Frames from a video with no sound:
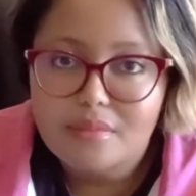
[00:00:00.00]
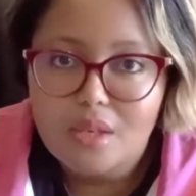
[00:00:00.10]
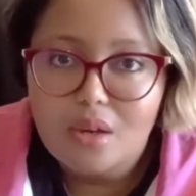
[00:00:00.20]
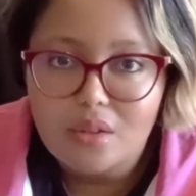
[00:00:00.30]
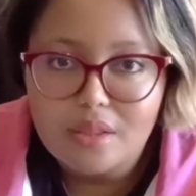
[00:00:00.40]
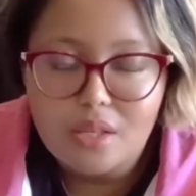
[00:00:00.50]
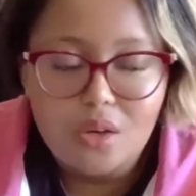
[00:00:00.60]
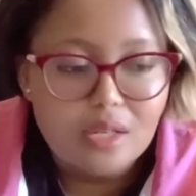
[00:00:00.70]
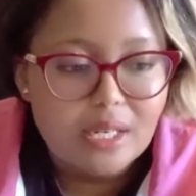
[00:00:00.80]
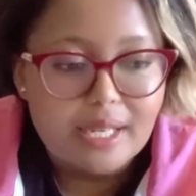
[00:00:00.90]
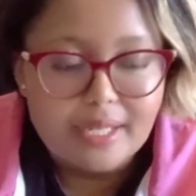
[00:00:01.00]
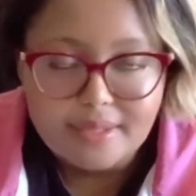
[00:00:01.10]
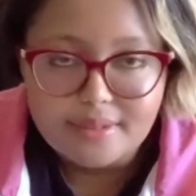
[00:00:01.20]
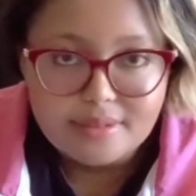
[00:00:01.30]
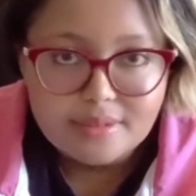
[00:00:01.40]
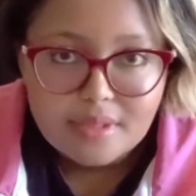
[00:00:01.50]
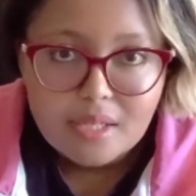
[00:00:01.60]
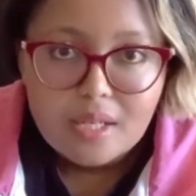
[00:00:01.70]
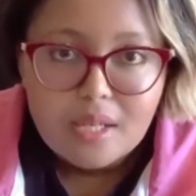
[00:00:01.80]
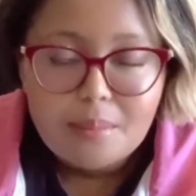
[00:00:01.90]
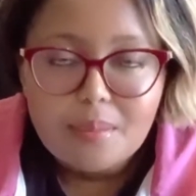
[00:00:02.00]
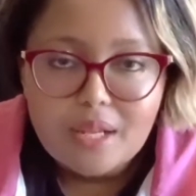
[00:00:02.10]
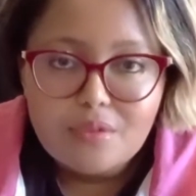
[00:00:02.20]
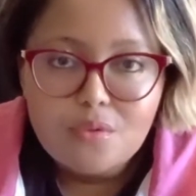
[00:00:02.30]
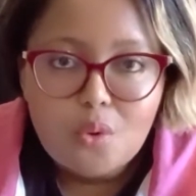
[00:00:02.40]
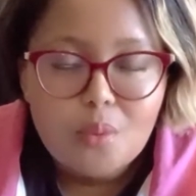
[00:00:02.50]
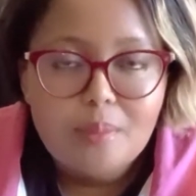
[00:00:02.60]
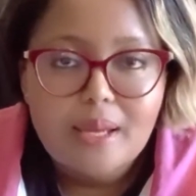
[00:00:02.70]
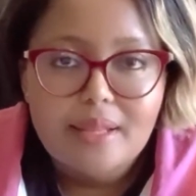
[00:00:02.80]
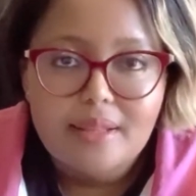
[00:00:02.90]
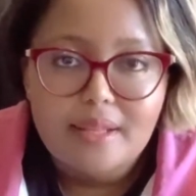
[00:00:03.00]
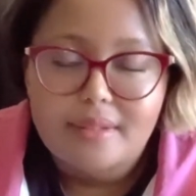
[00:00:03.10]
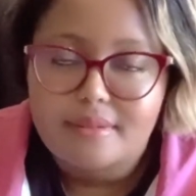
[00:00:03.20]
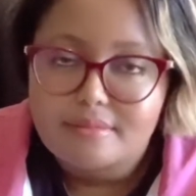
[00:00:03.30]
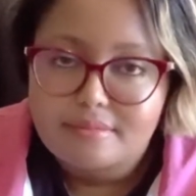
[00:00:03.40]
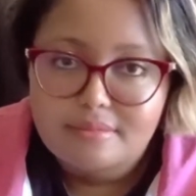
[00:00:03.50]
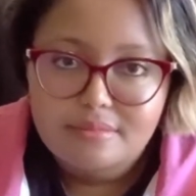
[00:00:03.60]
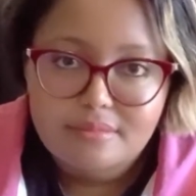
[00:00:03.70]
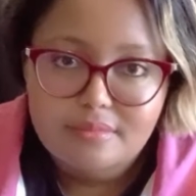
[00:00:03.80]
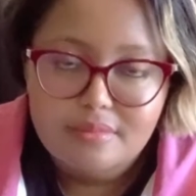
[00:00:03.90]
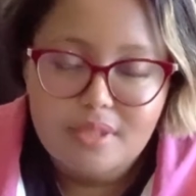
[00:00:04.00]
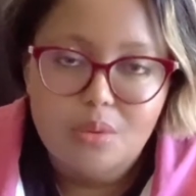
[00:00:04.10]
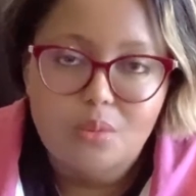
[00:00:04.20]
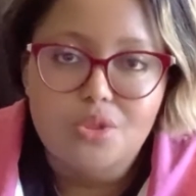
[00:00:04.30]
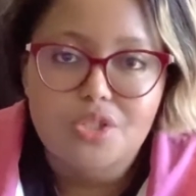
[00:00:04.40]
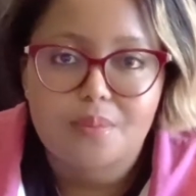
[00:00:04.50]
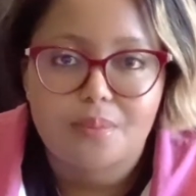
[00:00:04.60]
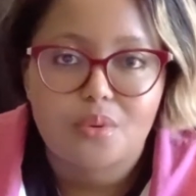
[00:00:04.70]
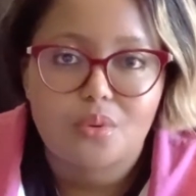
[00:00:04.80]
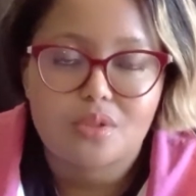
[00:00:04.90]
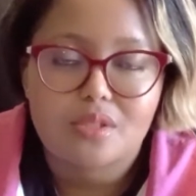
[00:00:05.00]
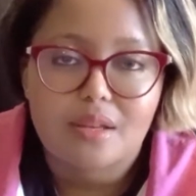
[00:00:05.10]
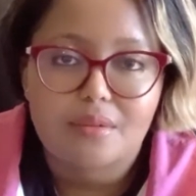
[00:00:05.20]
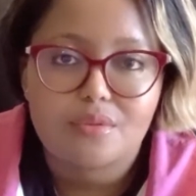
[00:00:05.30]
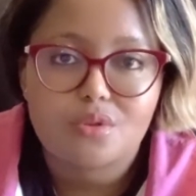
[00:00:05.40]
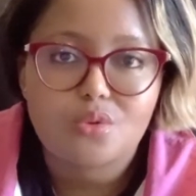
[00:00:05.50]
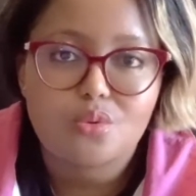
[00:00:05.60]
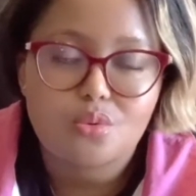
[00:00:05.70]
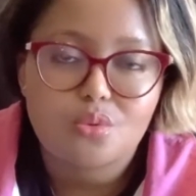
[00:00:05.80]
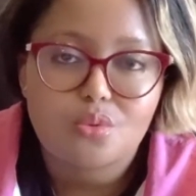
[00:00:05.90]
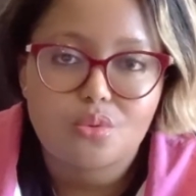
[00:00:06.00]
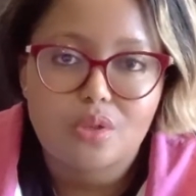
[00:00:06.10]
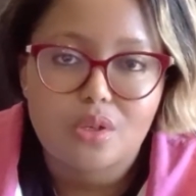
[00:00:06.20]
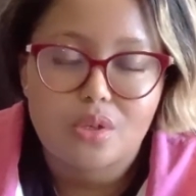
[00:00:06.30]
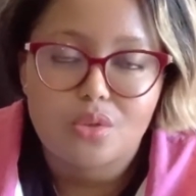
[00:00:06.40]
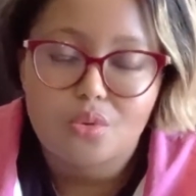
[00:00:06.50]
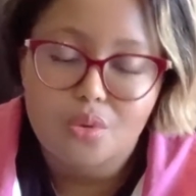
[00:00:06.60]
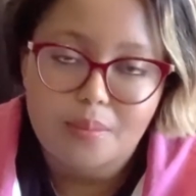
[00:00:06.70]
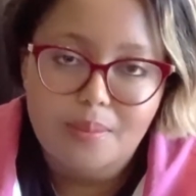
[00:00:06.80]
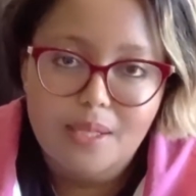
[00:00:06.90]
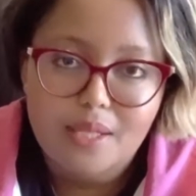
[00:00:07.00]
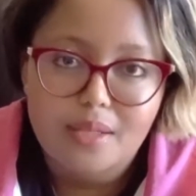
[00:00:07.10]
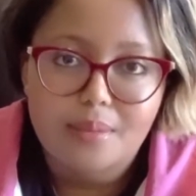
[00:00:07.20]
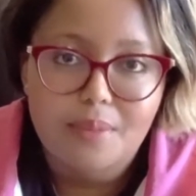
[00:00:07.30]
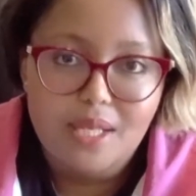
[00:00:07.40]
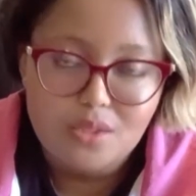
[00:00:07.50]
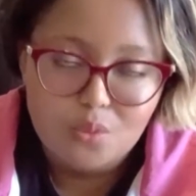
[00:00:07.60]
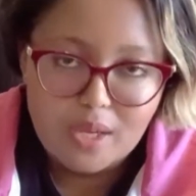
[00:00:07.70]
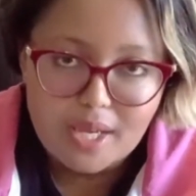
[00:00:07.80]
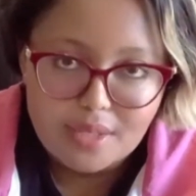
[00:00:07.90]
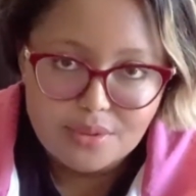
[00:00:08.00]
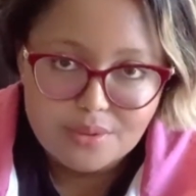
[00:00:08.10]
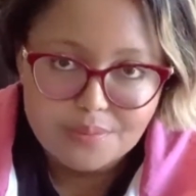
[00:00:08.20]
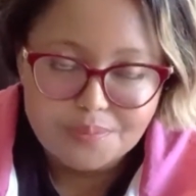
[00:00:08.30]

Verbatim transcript: on the online platform and then they will ship your stuff to the European based warehouse.